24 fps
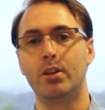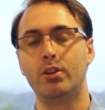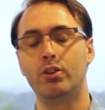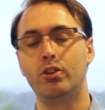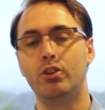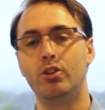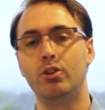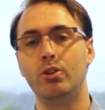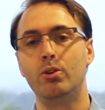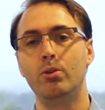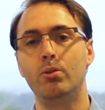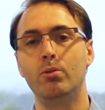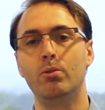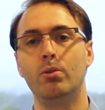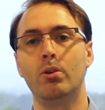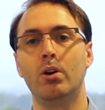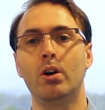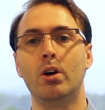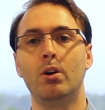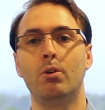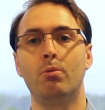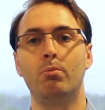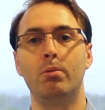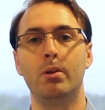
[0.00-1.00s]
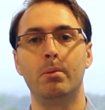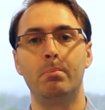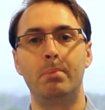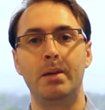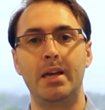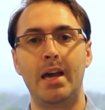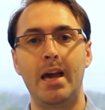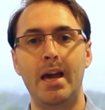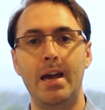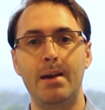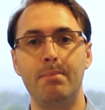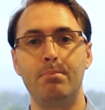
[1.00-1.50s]
you will
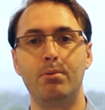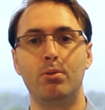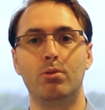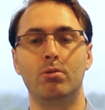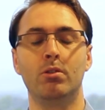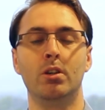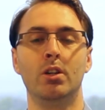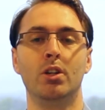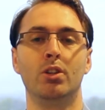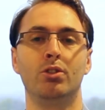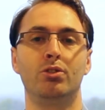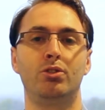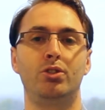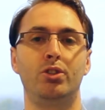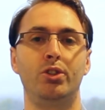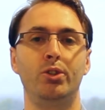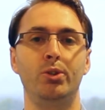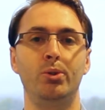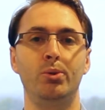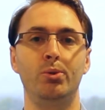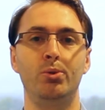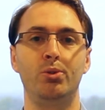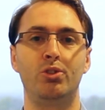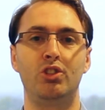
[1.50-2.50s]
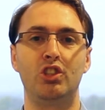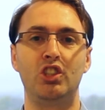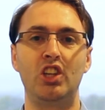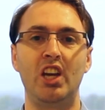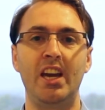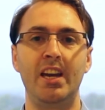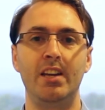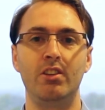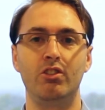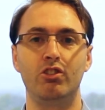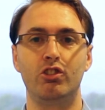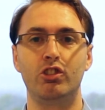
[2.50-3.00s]
be able to
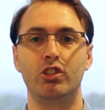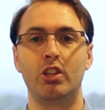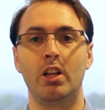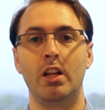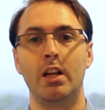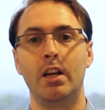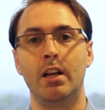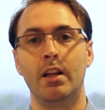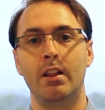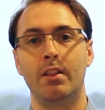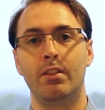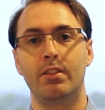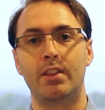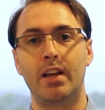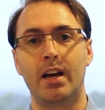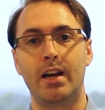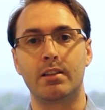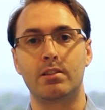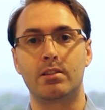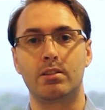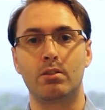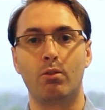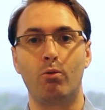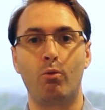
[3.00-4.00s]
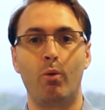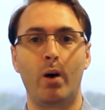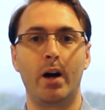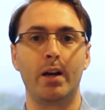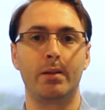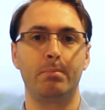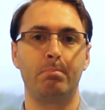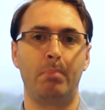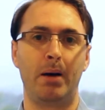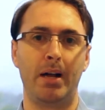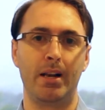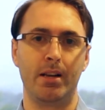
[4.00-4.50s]
change that
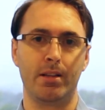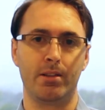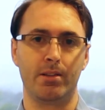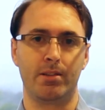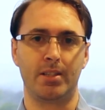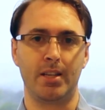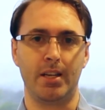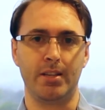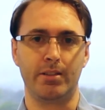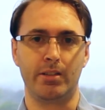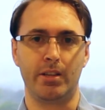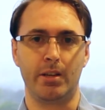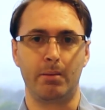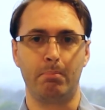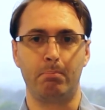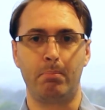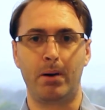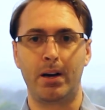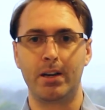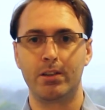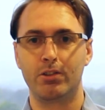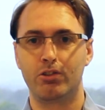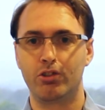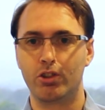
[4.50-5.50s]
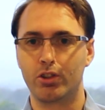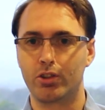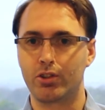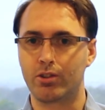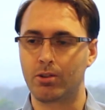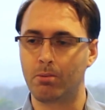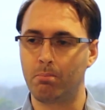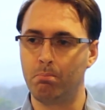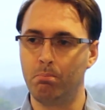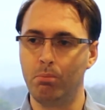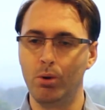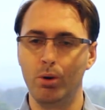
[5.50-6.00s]
white balance setting by
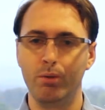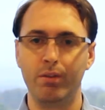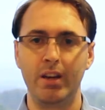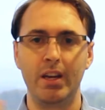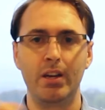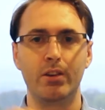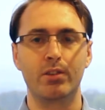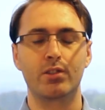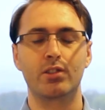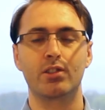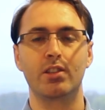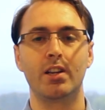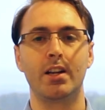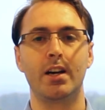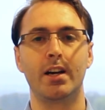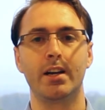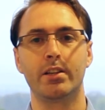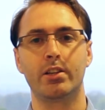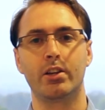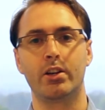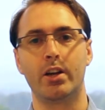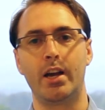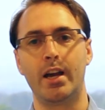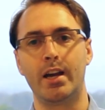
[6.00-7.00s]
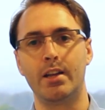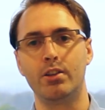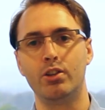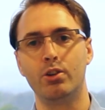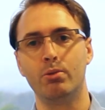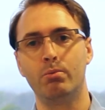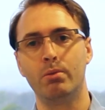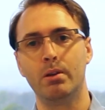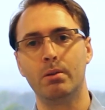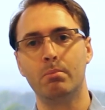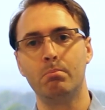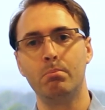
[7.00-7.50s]
just moving a slider, and
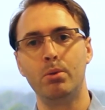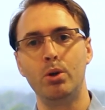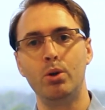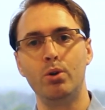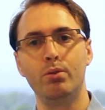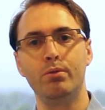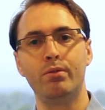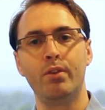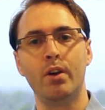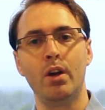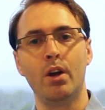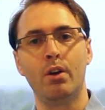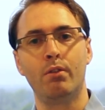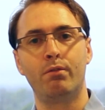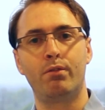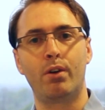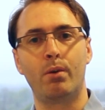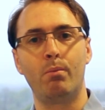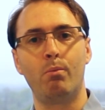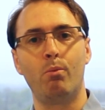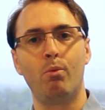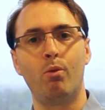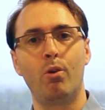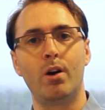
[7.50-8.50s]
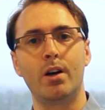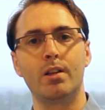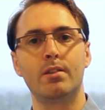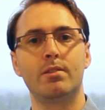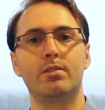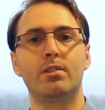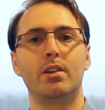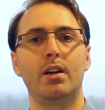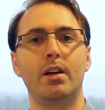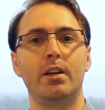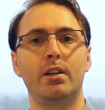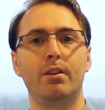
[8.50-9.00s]
you will move from one
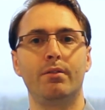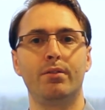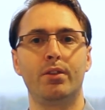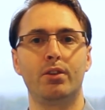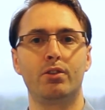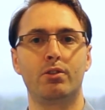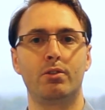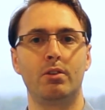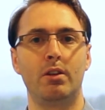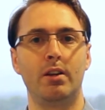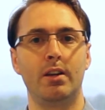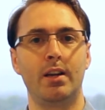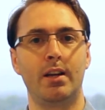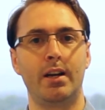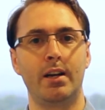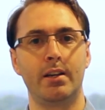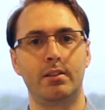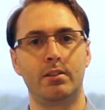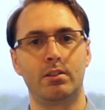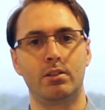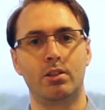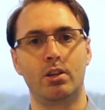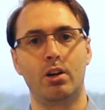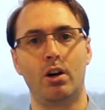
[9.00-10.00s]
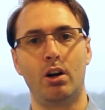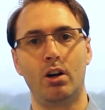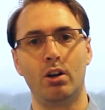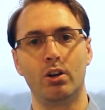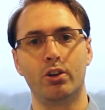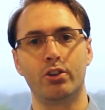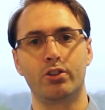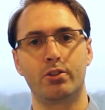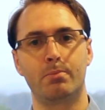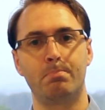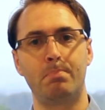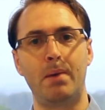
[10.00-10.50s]
side of the light
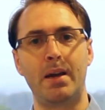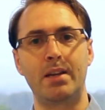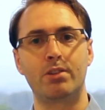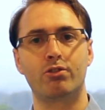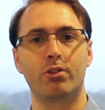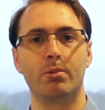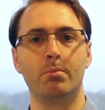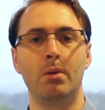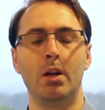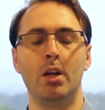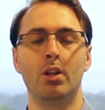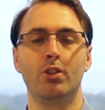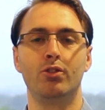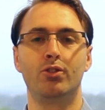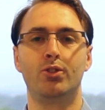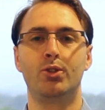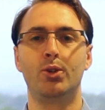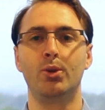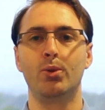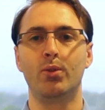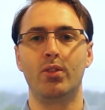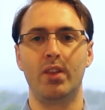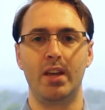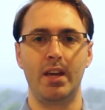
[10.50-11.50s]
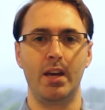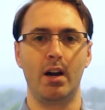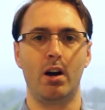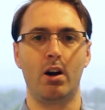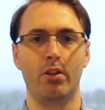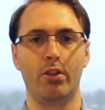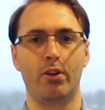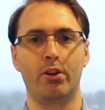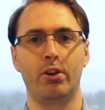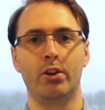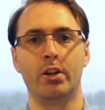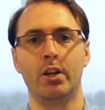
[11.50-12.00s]
color spectrum to the
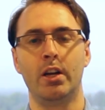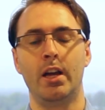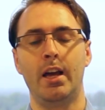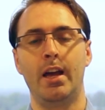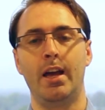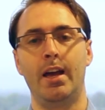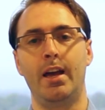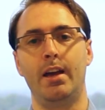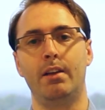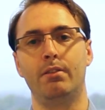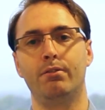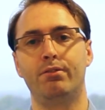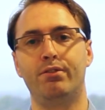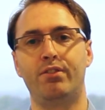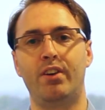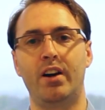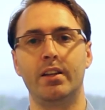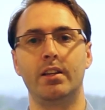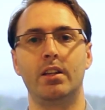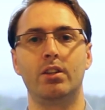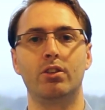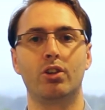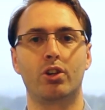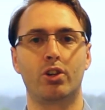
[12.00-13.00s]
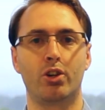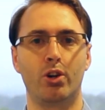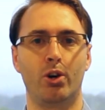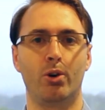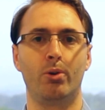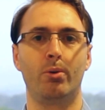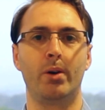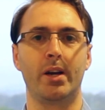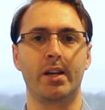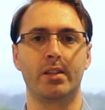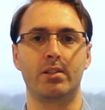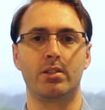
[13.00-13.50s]
other, and finding the
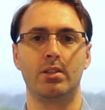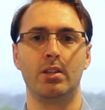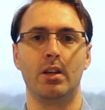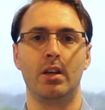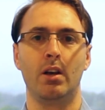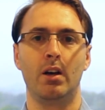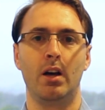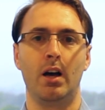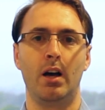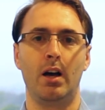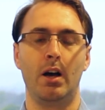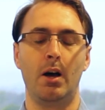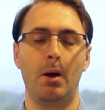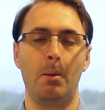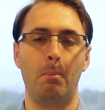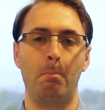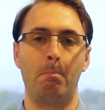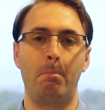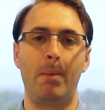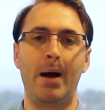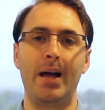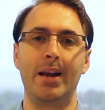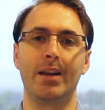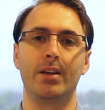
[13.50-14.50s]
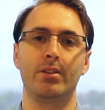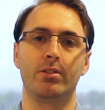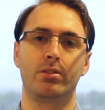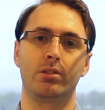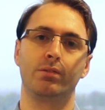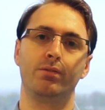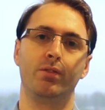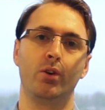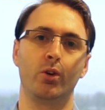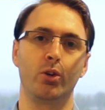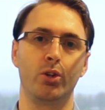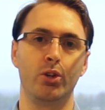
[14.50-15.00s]
correct
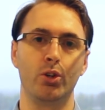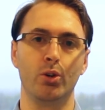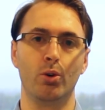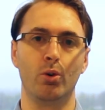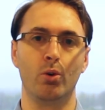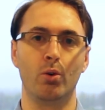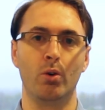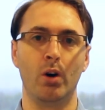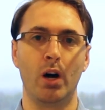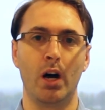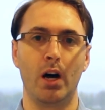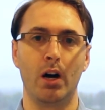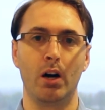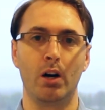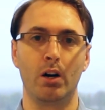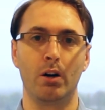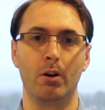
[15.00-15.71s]
balance for your